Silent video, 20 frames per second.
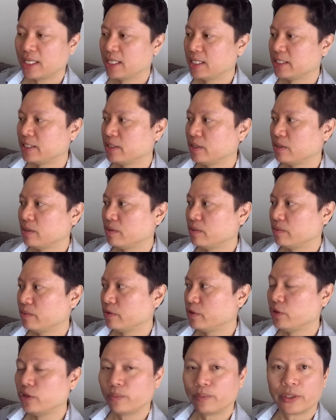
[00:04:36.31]
So
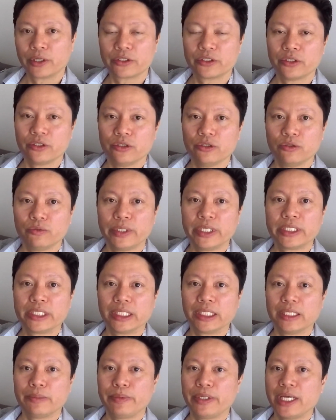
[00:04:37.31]
to the person who
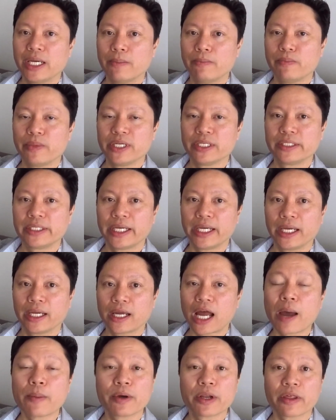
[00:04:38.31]
recently PM'd me saying,
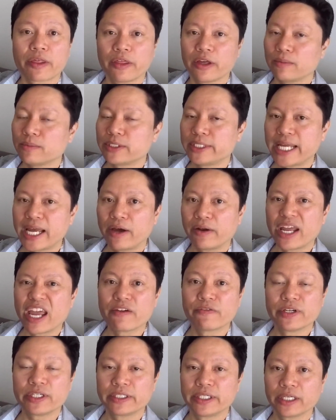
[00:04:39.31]
I'm gonna thumbs down
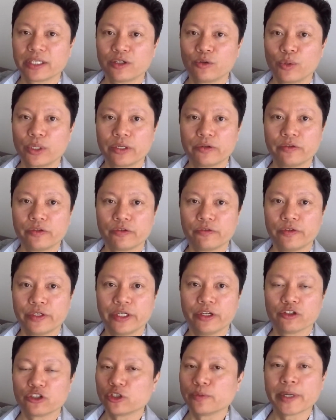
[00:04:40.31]
every single one of your
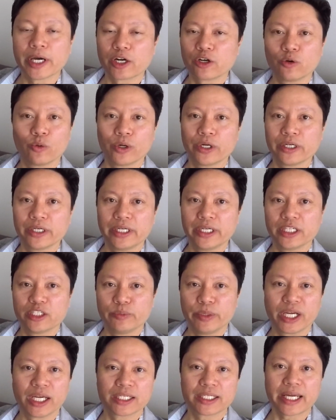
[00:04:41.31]
videos no matter what it is
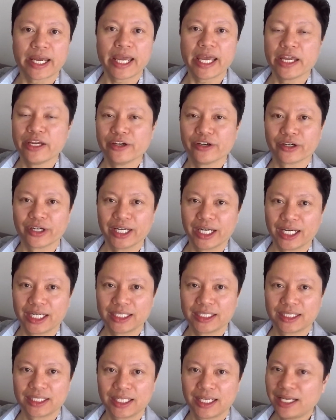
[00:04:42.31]
because I hate your
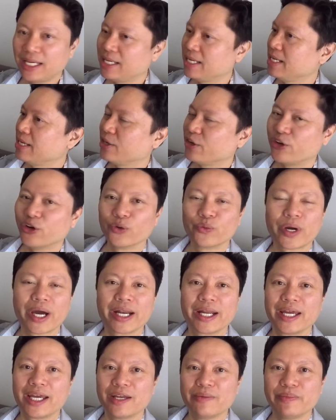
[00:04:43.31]
guts, go right
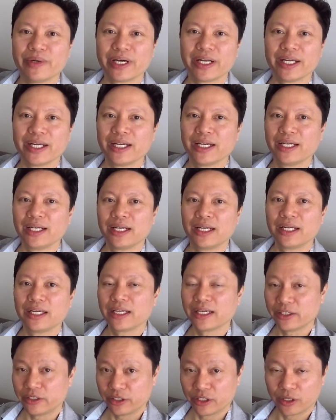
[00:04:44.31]
ahead, buddy,
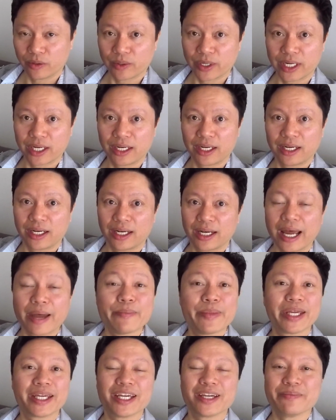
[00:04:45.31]
because you know what? I'm
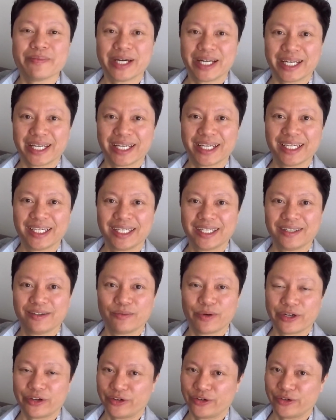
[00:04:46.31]
making money
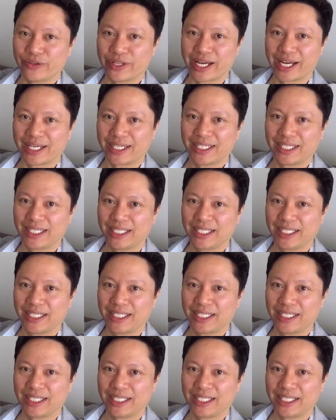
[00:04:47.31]
when you do that.